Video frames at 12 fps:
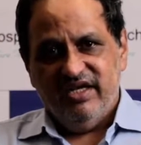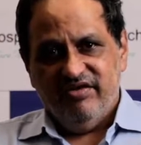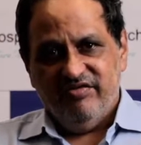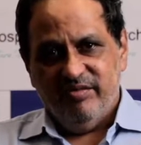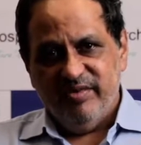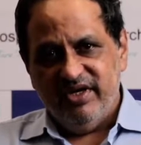
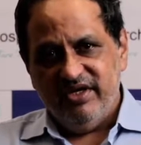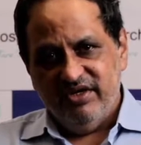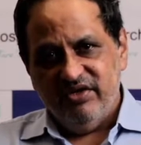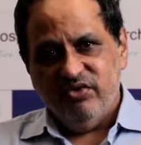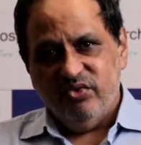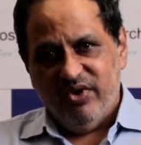women
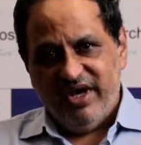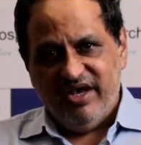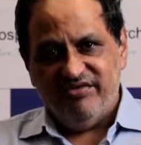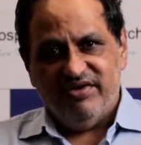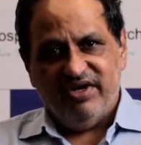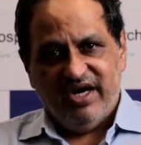who
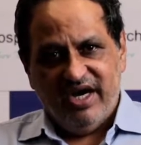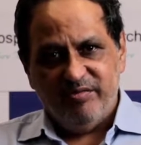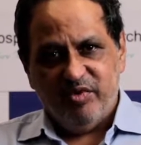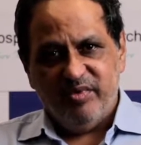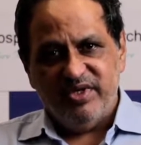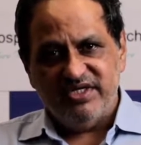have a high
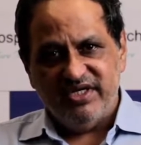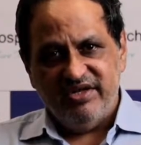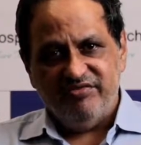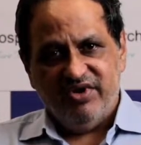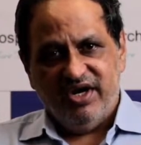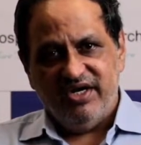propensity
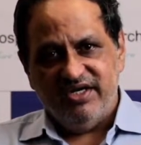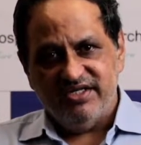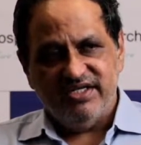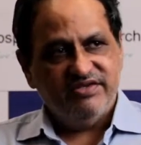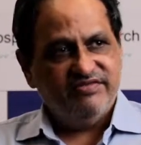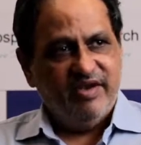for heart
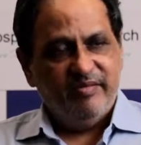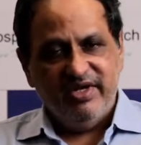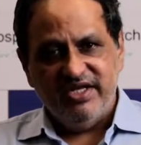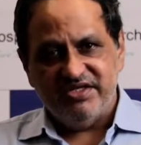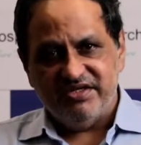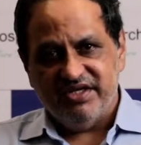disease
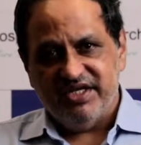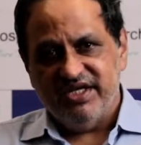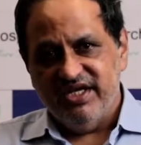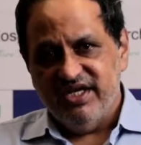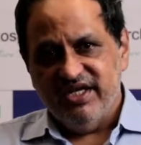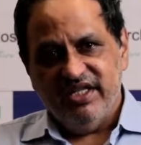family history,
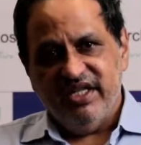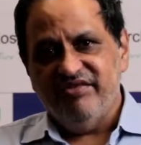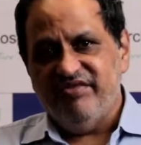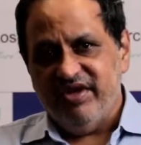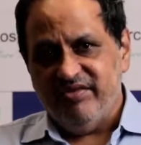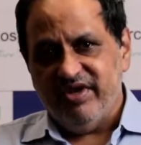they
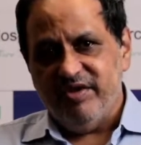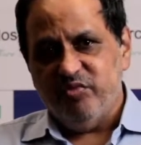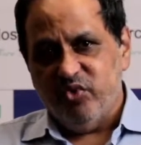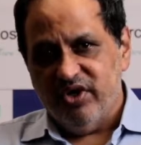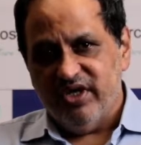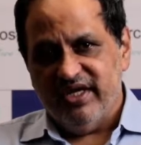fare very
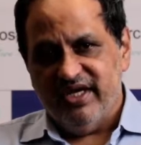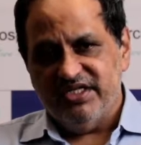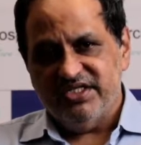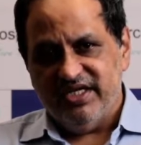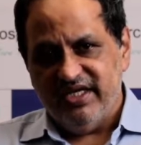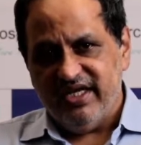poorly, and
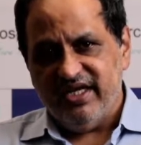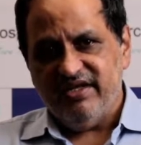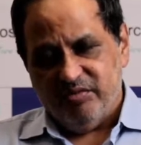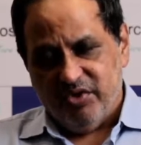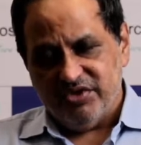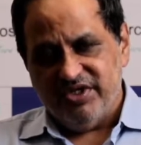genetic
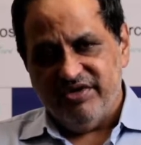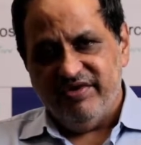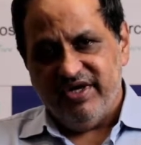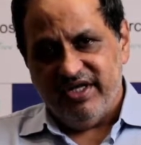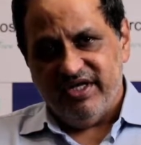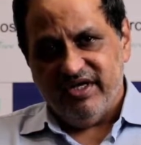
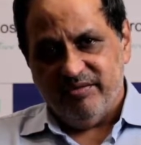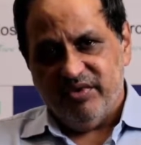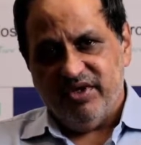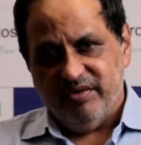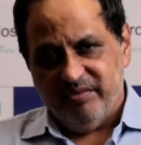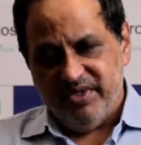positivity,
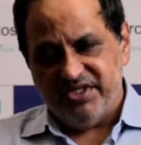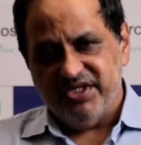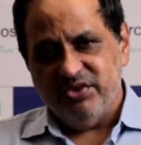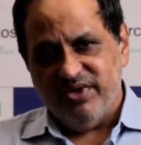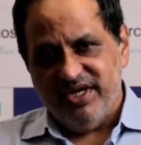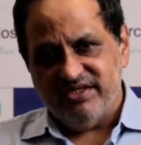a
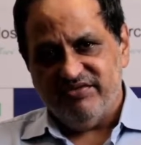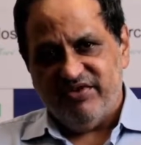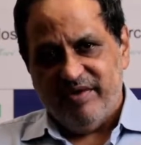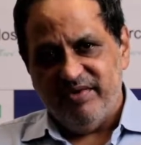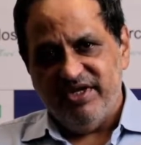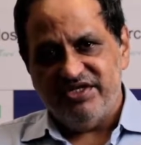patient who has a
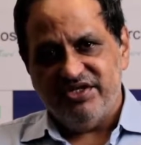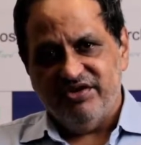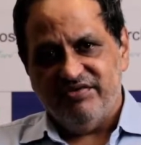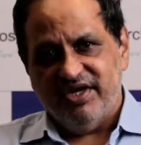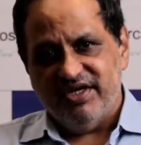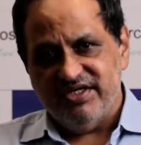family history
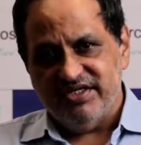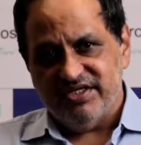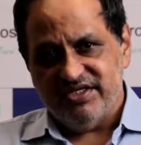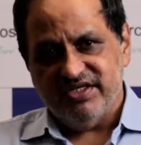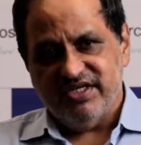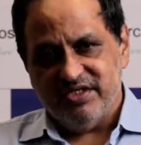of heart
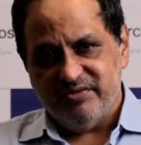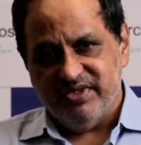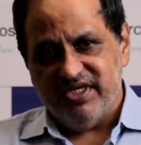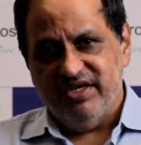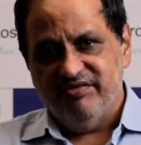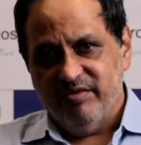disease,
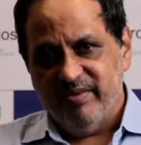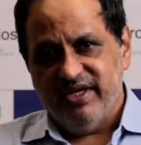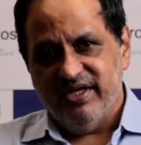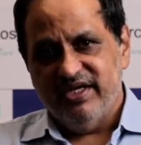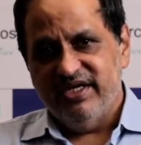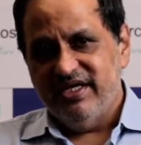especially in women,
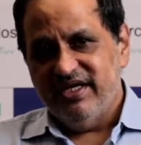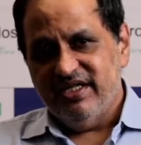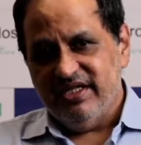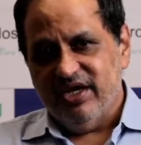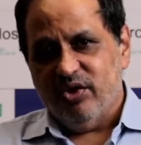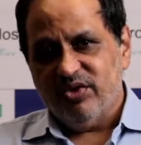
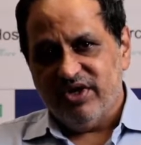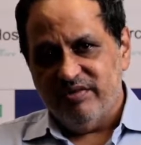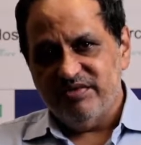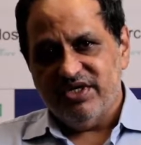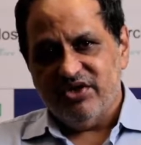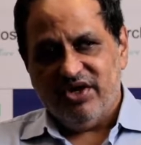the
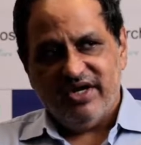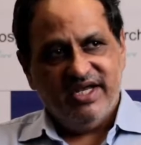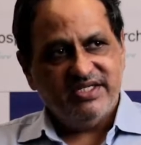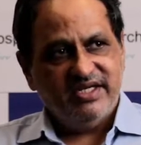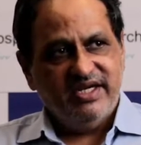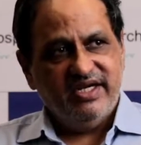outcomes are not
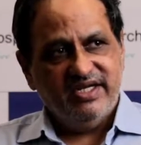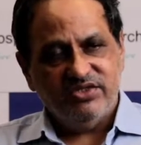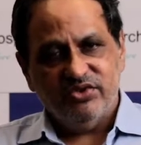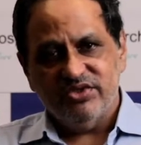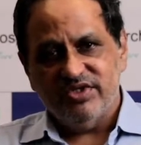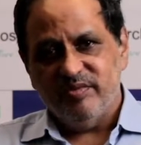as great as
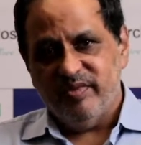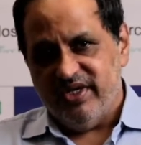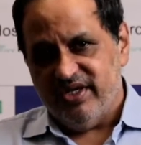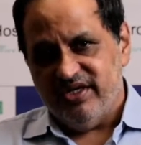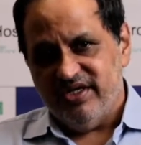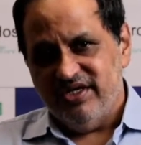those in men.
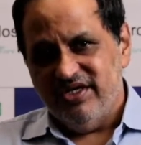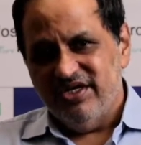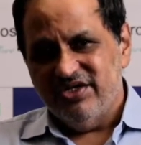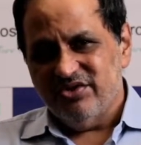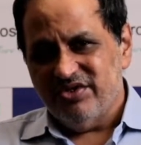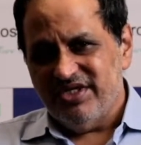
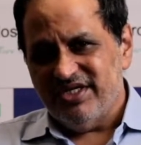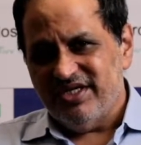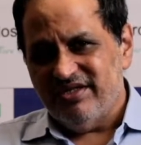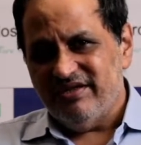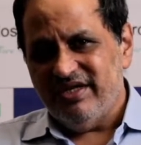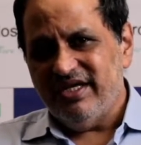So these are
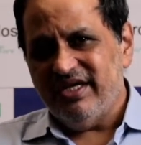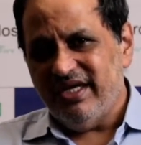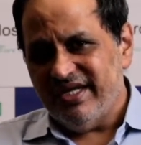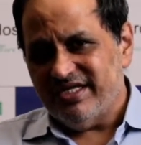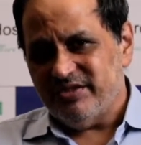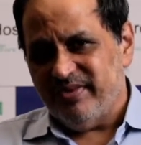the three
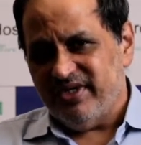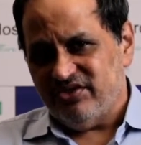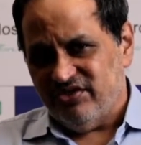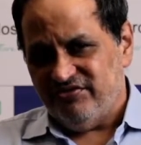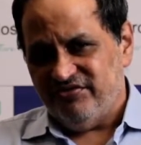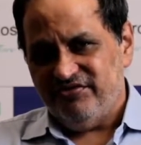keen aspects
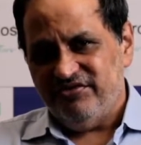of